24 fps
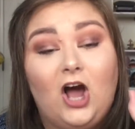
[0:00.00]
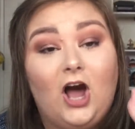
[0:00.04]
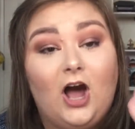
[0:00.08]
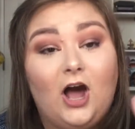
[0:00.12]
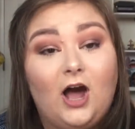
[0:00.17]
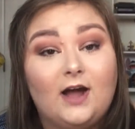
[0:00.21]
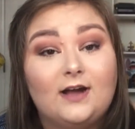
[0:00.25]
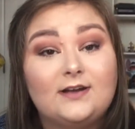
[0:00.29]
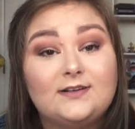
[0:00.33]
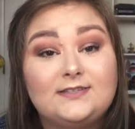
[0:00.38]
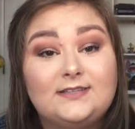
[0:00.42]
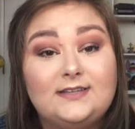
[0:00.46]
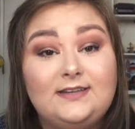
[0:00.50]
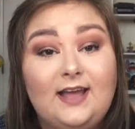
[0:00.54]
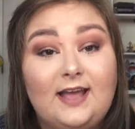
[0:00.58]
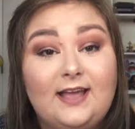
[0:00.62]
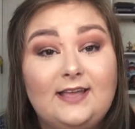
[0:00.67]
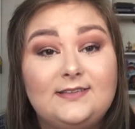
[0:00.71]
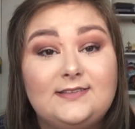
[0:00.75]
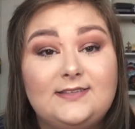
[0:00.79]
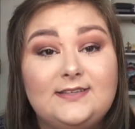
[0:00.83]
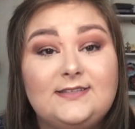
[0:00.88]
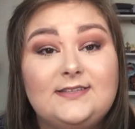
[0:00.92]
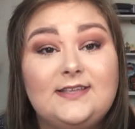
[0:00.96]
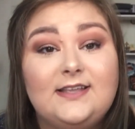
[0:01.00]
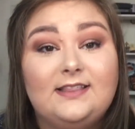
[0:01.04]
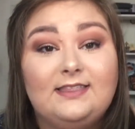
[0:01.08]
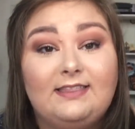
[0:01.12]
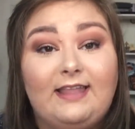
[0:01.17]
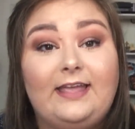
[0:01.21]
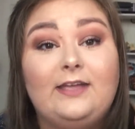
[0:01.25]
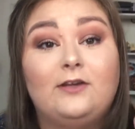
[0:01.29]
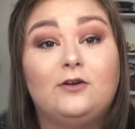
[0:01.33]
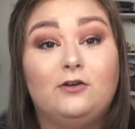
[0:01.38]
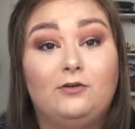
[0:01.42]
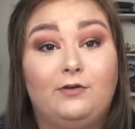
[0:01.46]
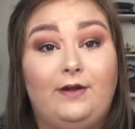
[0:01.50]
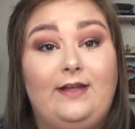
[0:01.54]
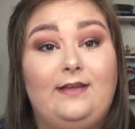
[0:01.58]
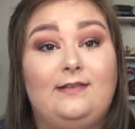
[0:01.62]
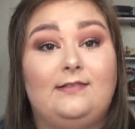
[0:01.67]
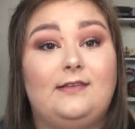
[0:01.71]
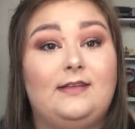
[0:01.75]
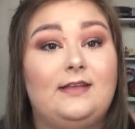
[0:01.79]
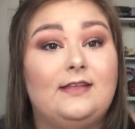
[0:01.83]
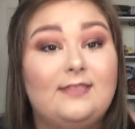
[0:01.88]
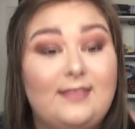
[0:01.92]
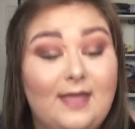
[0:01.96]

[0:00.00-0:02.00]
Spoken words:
oxidizes like crazy.